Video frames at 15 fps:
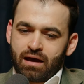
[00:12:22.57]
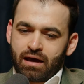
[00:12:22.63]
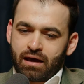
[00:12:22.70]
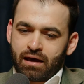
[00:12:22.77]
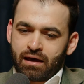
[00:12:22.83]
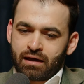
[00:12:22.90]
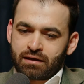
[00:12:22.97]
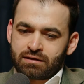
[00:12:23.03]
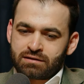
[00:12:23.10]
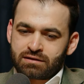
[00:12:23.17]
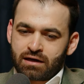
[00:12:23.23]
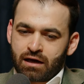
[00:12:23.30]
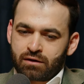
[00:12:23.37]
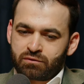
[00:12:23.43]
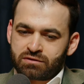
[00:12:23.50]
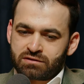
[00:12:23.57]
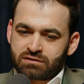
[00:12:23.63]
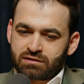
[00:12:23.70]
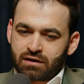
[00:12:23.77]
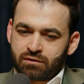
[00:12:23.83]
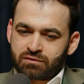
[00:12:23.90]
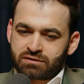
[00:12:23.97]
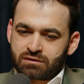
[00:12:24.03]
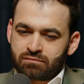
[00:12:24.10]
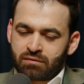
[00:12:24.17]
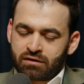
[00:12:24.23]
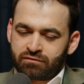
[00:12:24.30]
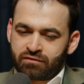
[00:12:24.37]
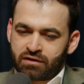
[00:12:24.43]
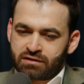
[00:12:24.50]
and I was in
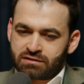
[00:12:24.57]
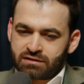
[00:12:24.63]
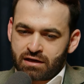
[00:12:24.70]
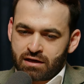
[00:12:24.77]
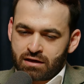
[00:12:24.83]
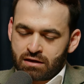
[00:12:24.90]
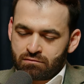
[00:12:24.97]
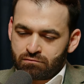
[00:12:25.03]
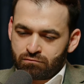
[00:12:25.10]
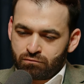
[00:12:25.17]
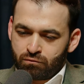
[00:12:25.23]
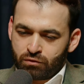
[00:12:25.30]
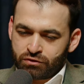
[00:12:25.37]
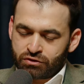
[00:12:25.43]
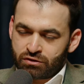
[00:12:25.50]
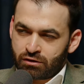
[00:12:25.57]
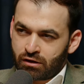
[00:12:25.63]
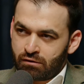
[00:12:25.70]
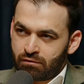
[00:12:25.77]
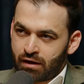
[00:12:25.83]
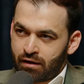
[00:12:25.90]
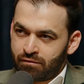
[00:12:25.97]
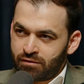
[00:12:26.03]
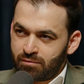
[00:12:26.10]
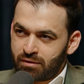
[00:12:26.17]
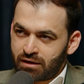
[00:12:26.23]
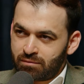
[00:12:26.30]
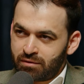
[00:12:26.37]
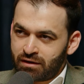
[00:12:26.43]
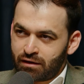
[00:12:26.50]
my first day wandering around the
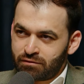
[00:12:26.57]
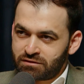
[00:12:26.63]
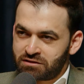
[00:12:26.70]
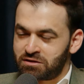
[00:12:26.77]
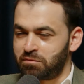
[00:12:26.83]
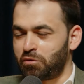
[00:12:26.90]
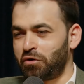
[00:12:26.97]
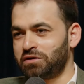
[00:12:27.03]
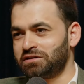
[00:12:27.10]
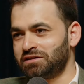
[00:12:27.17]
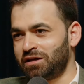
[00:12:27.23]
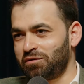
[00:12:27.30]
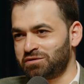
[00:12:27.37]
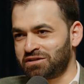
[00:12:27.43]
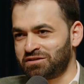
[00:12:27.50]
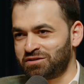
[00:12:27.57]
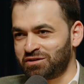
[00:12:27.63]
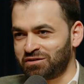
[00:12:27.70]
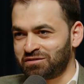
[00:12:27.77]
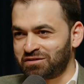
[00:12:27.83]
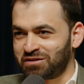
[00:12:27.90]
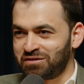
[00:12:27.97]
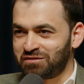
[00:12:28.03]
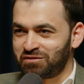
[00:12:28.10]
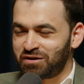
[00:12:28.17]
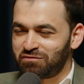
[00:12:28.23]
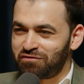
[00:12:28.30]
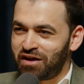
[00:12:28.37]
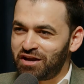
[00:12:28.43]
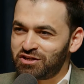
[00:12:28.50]
Big Ben. I was disappointed that it was under
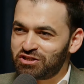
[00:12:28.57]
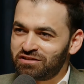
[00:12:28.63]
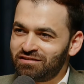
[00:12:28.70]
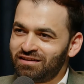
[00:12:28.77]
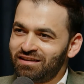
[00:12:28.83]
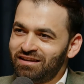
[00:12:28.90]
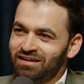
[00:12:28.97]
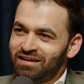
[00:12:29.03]
renovation.